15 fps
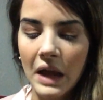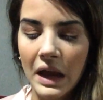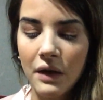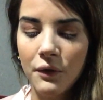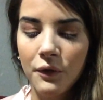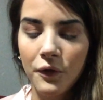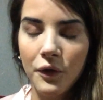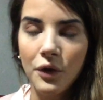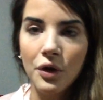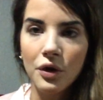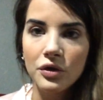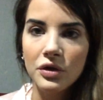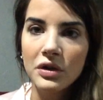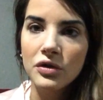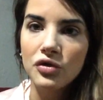like,
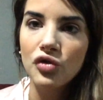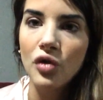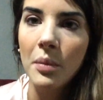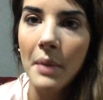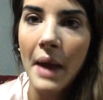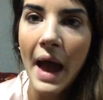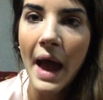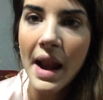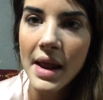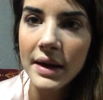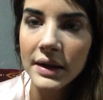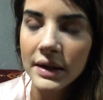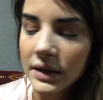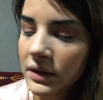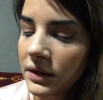for
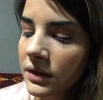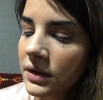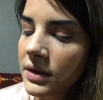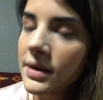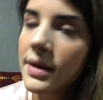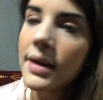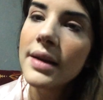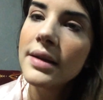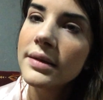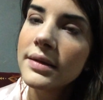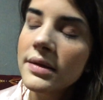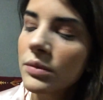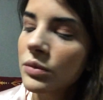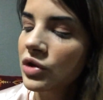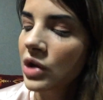
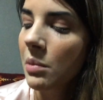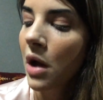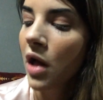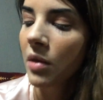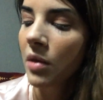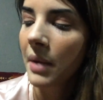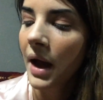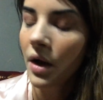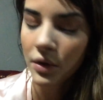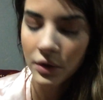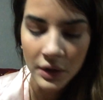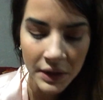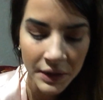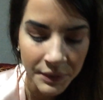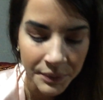dramaticness, which I'm all about,